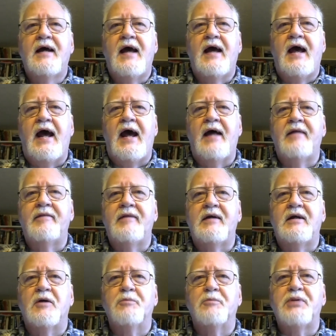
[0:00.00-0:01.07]
and the
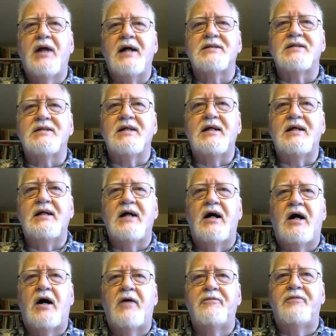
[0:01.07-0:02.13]
complexity
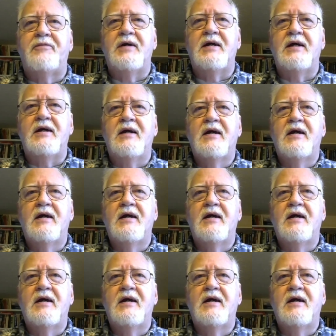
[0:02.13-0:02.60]
of the